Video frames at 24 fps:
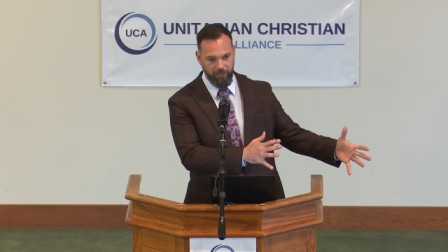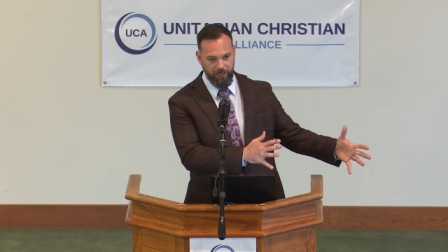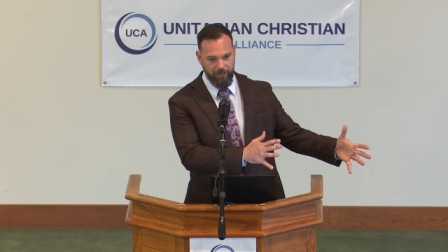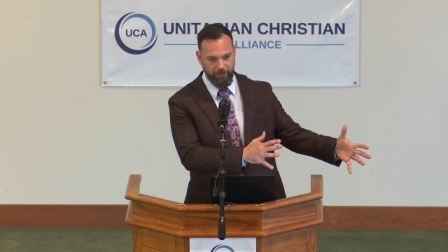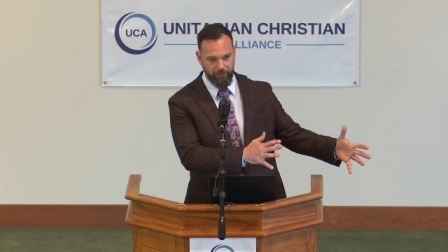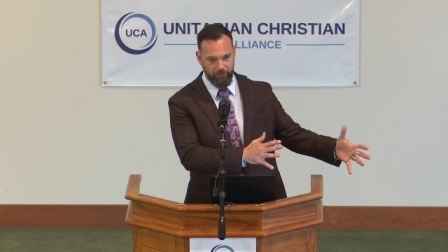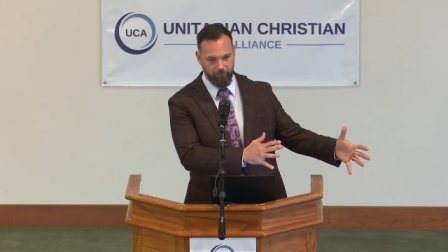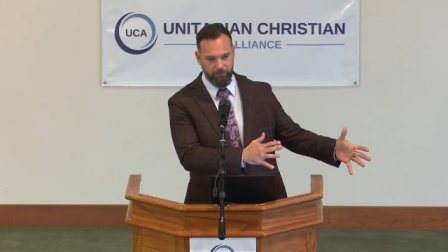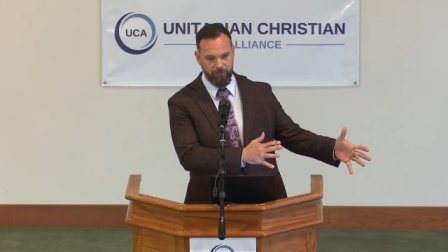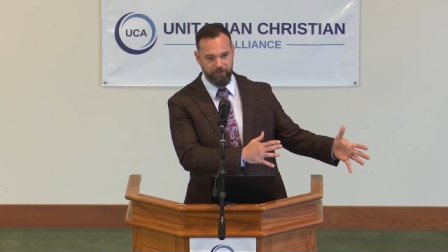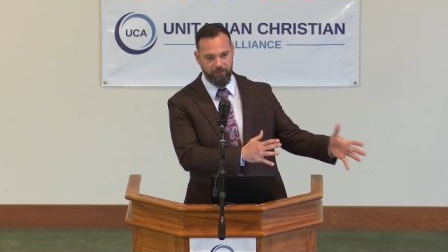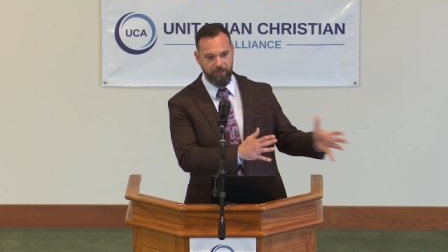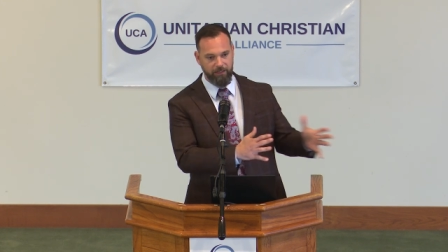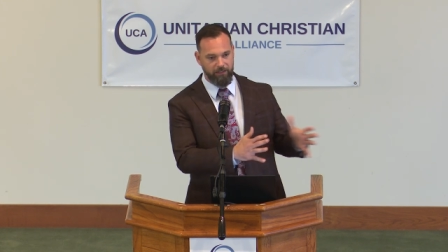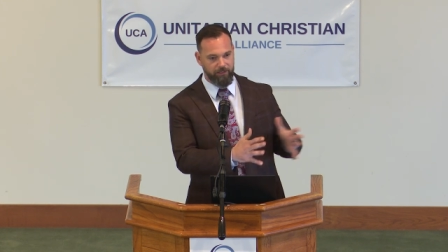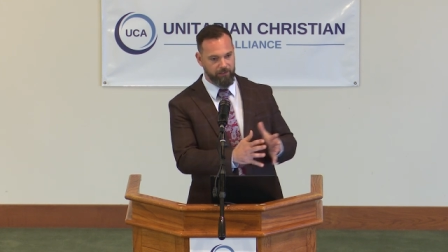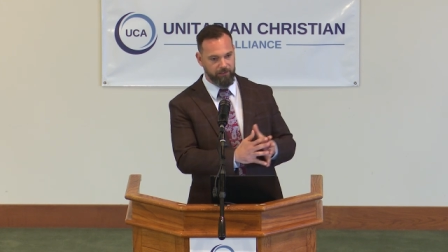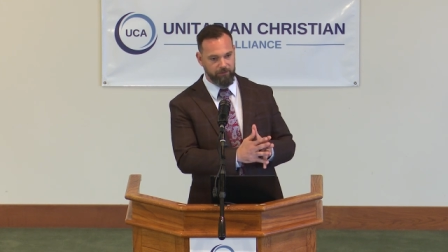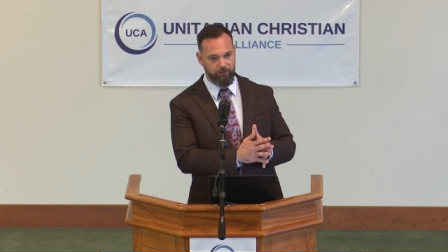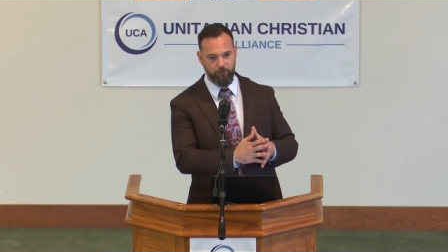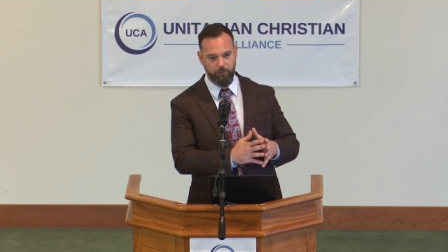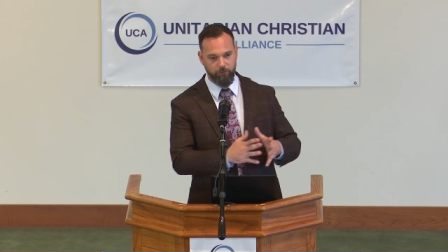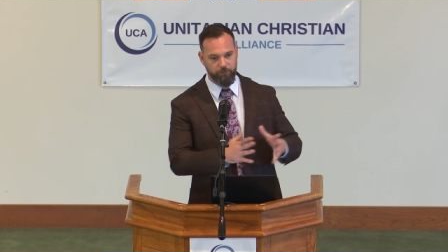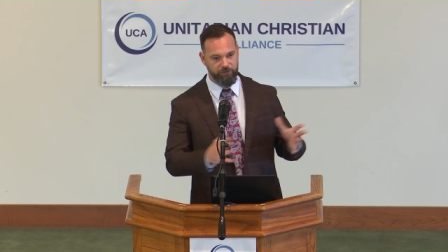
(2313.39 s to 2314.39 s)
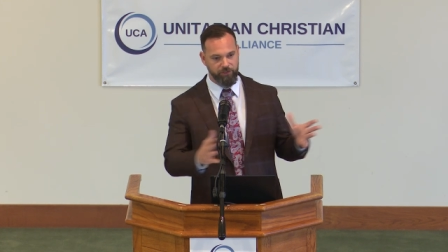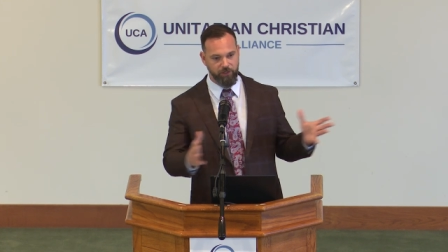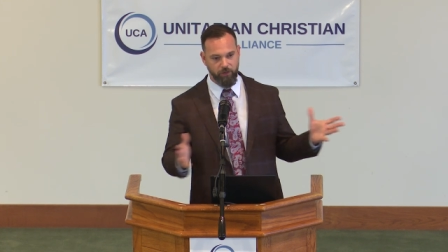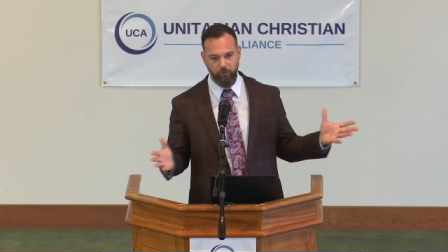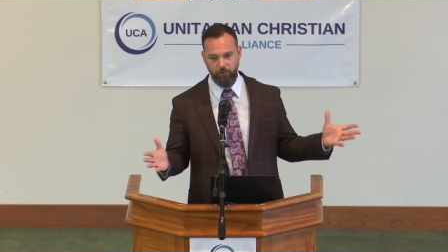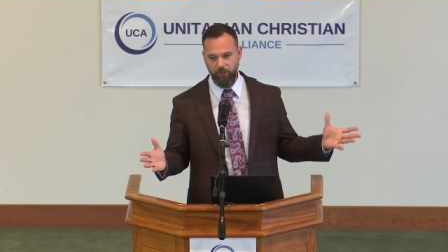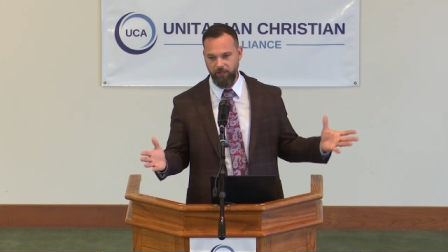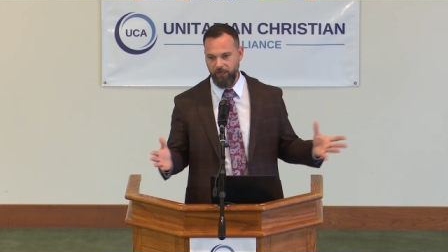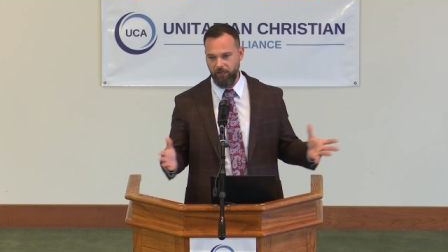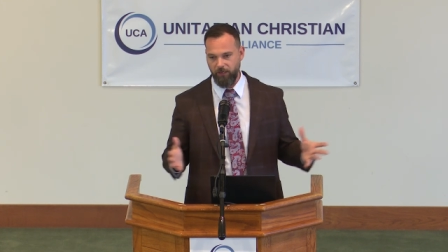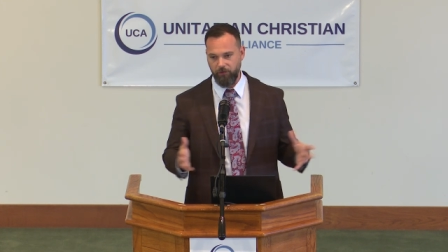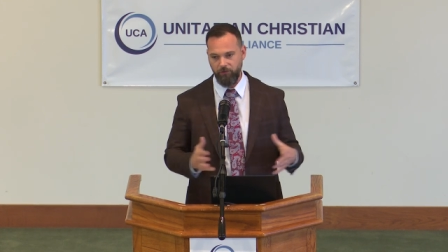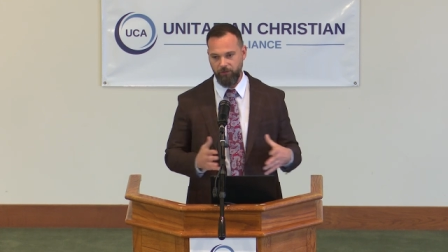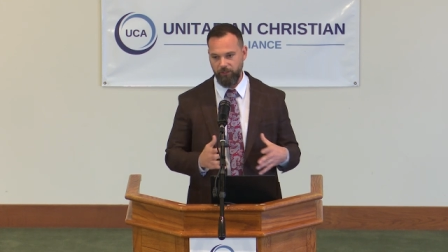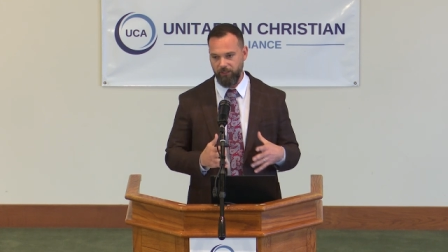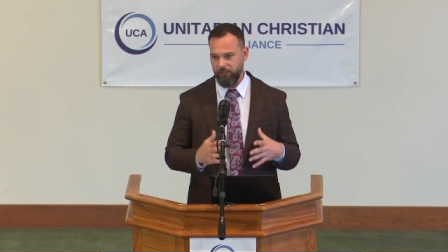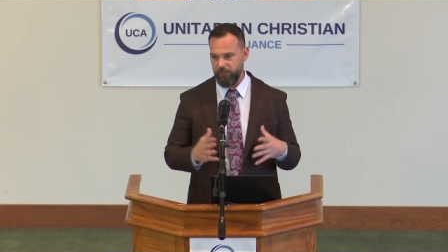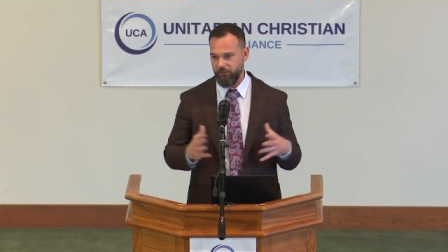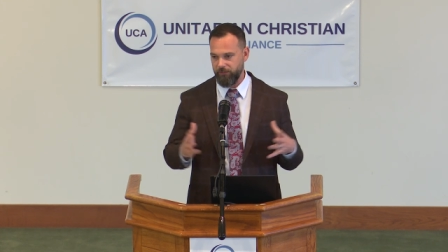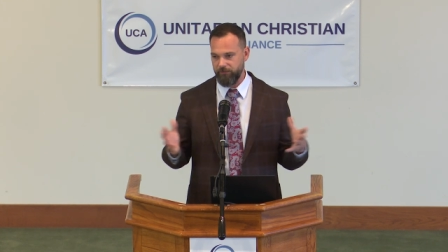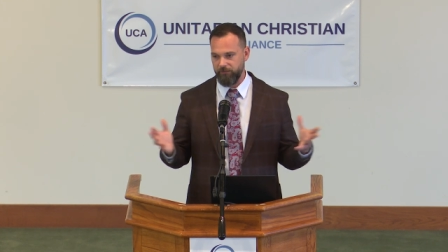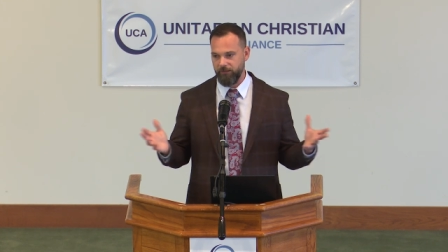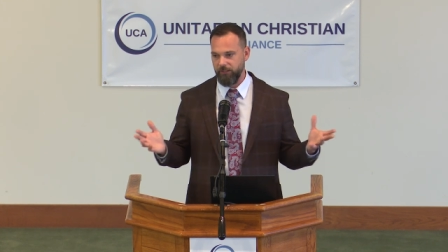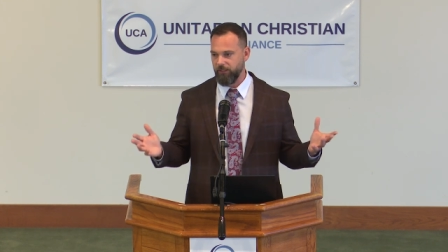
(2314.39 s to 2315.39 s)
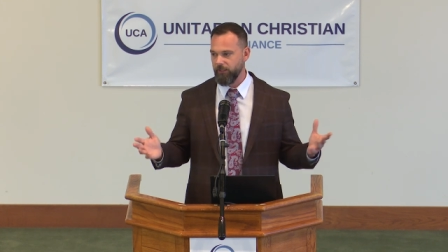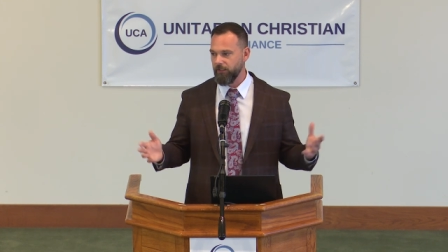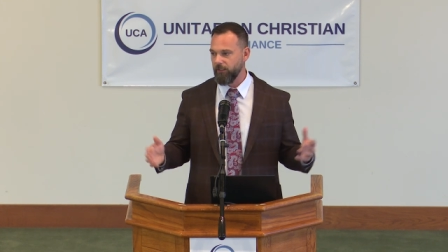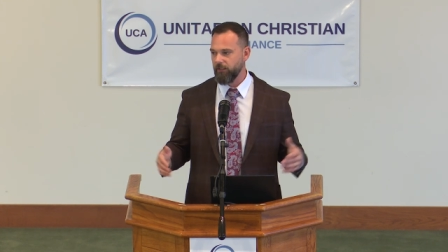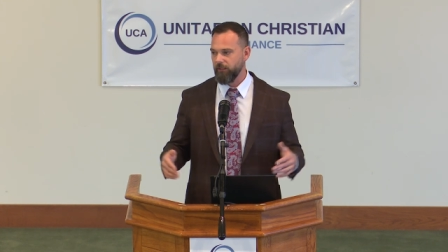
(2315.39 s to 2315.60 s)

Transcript: Adam and that he, there was no inherited